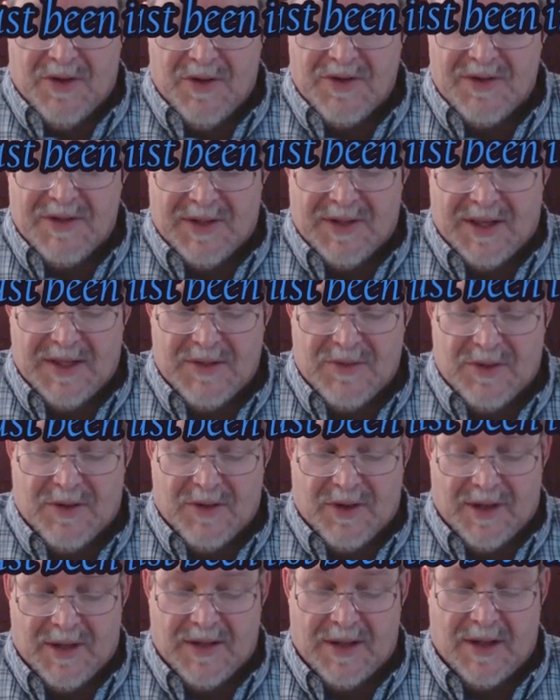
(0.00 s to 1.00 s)
of those things
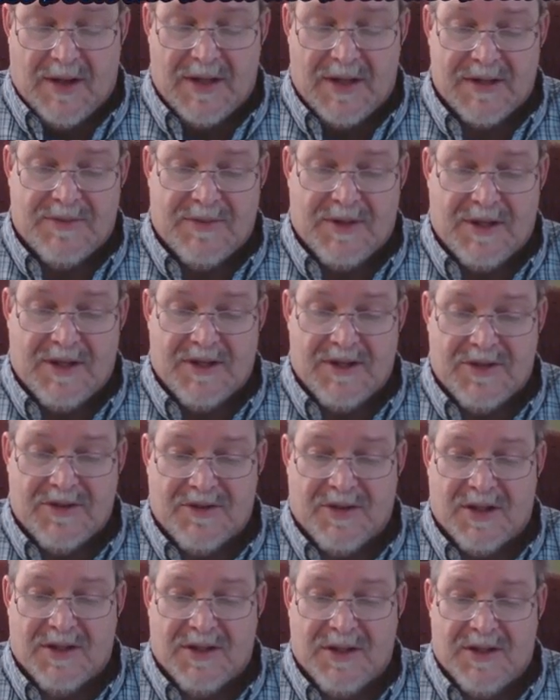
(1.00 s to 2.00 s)
wherein thou hast been
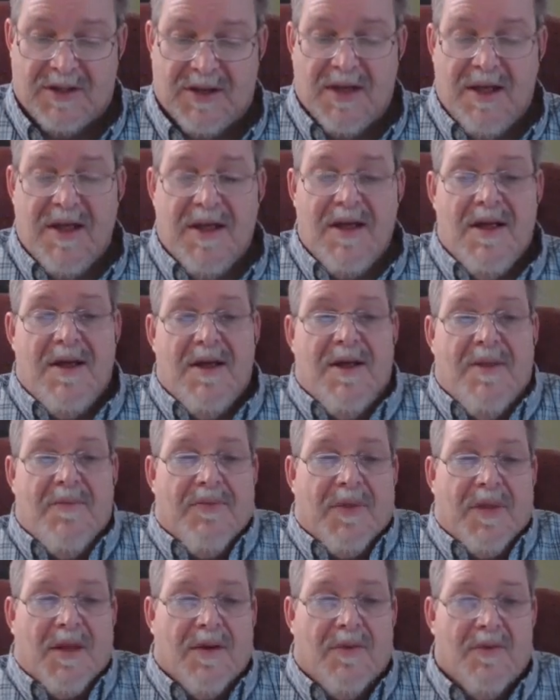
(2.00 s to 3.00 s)
instructed.
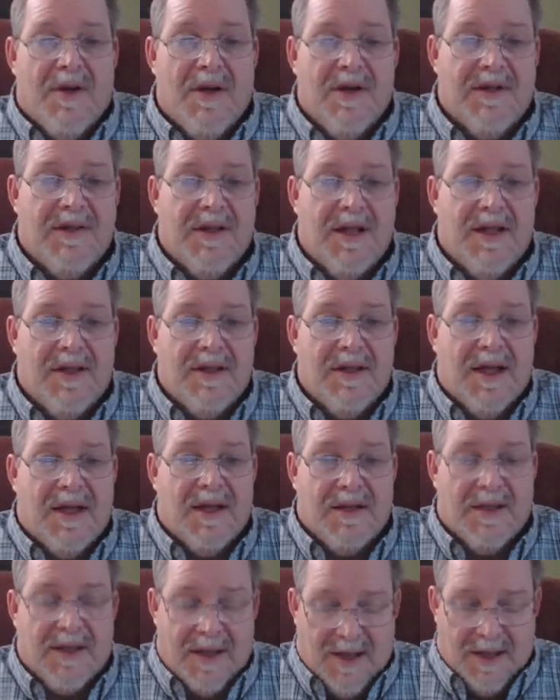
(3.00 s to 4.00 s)
One thing
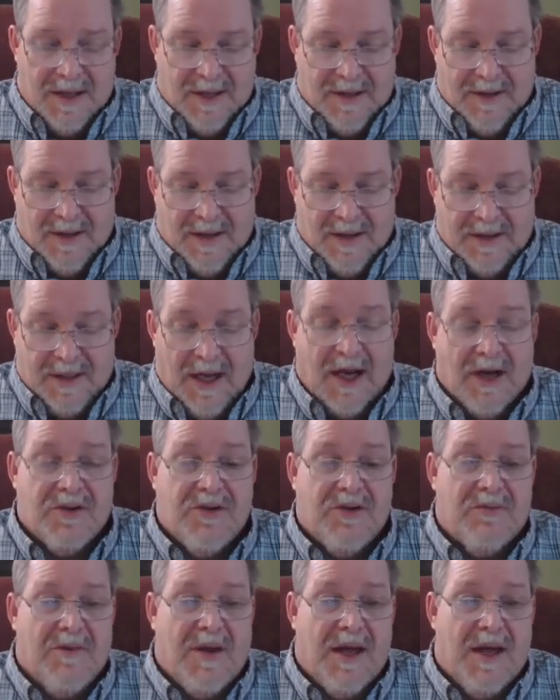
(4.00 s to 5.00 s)
that uh, a
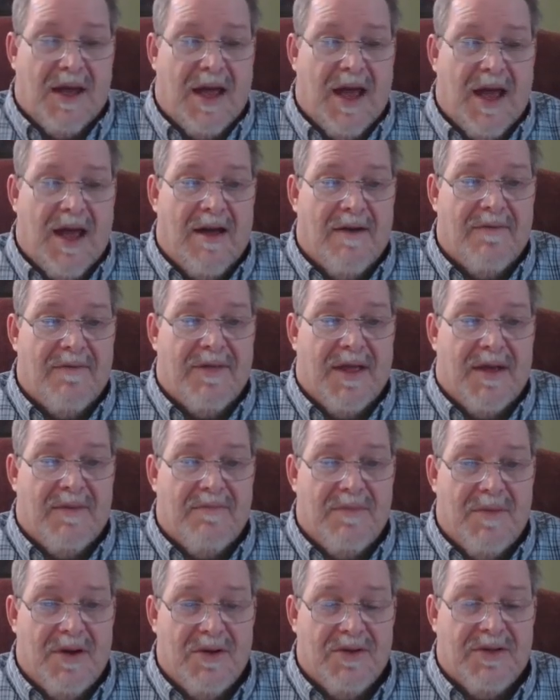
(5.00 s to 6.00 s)
doctor may have
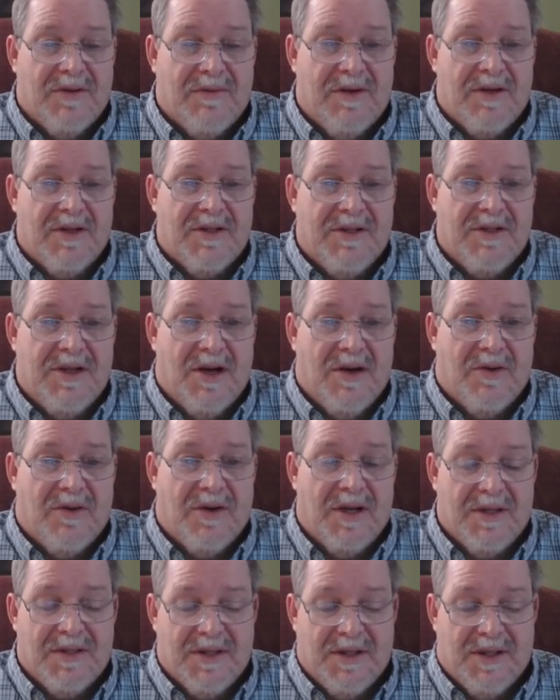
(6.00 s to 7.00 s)
that most of us
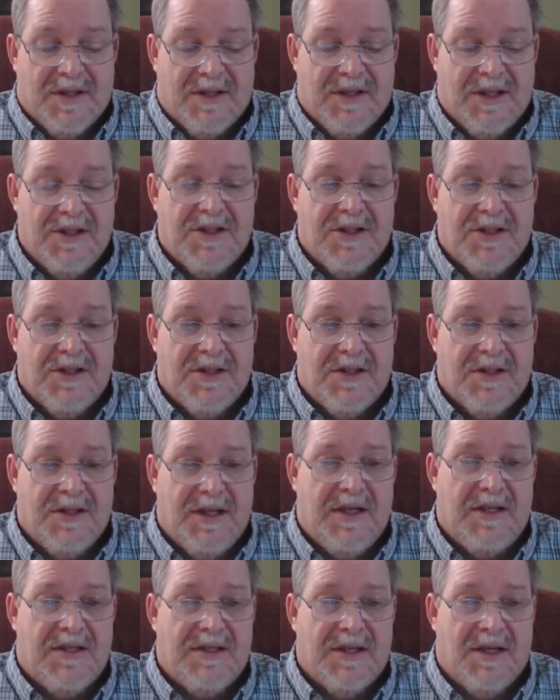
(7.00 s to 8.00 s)
don't is an attention to
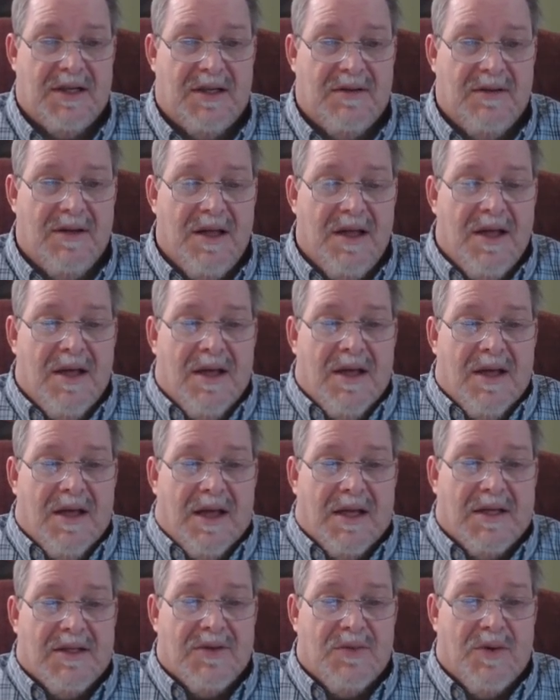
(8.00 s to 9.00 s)
detail.
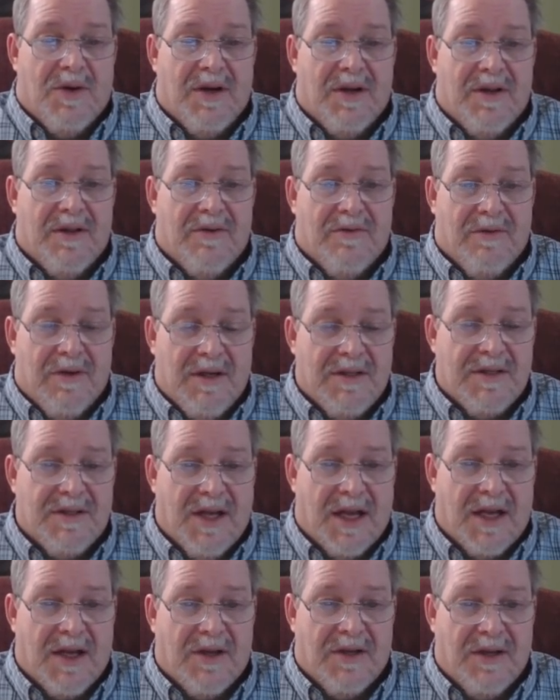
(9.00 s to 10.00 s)
It's one of the
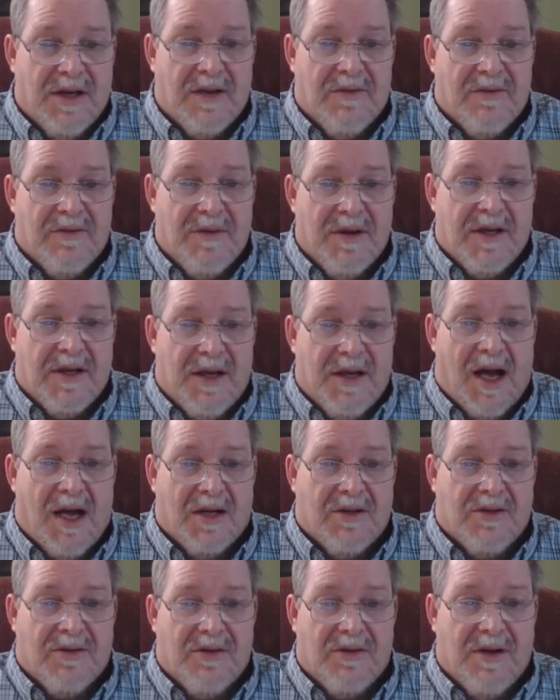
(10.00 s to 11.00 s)
reasons I could never be a
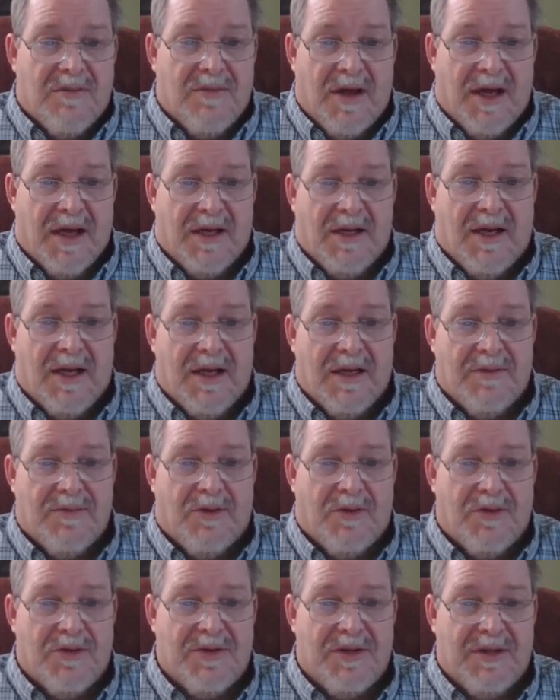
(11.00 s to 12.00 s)
doctor. I'm a headline
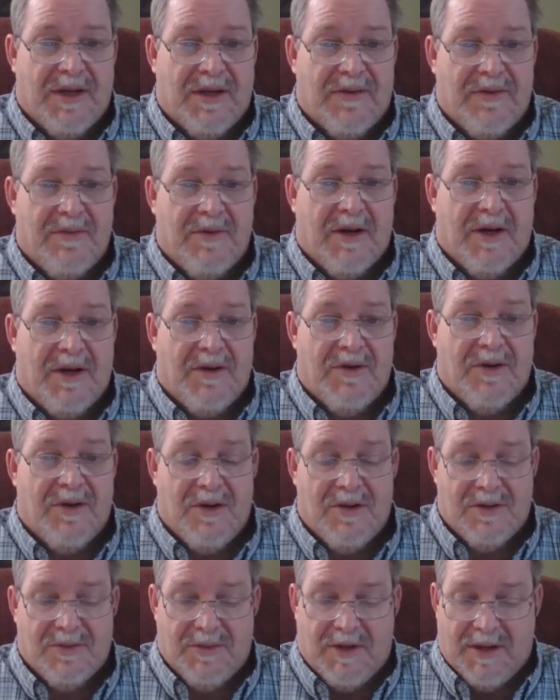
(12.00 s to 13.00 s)
person. Everybody who
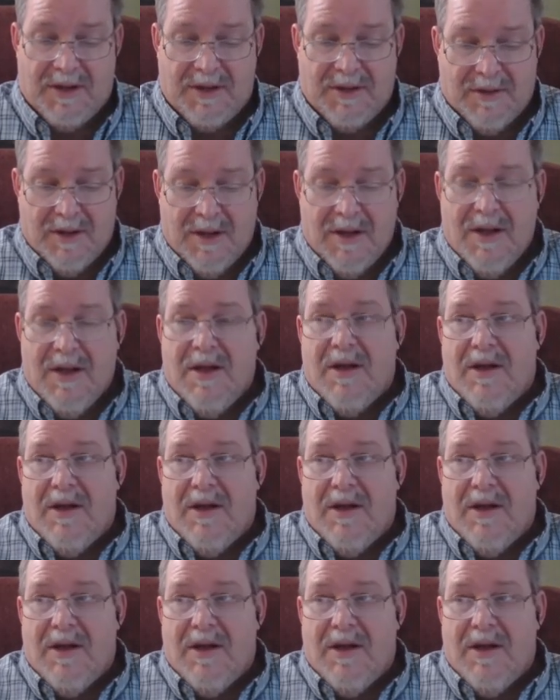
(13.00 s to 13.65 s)
knows me